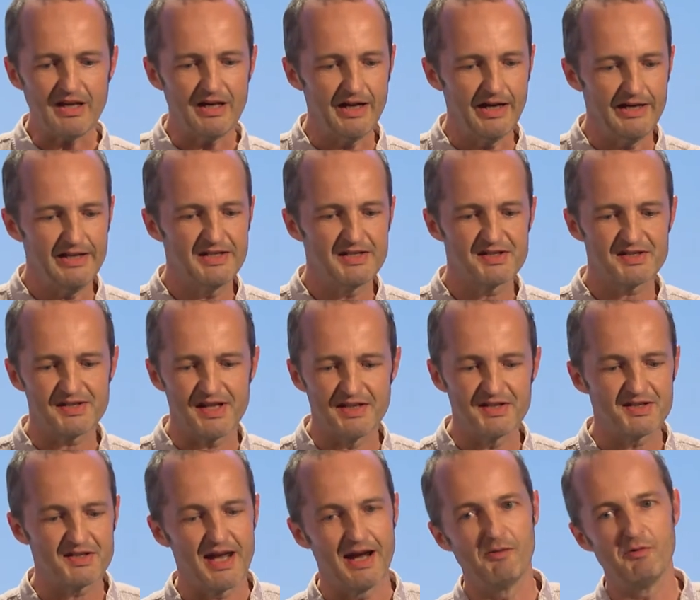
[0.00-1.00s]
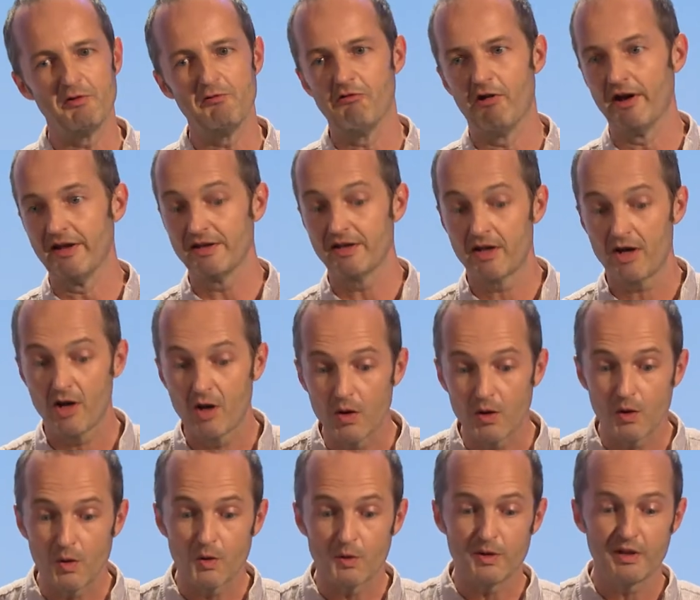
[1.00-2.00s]
Uh, it extends to how we write
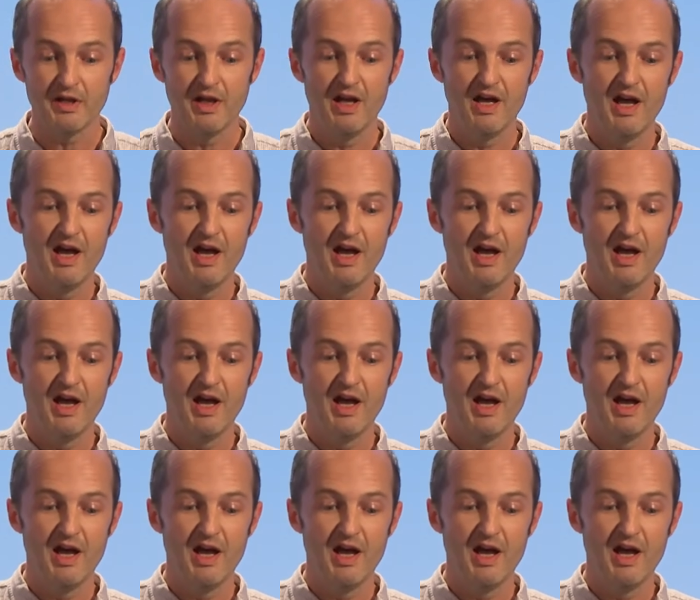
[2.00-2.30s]
code,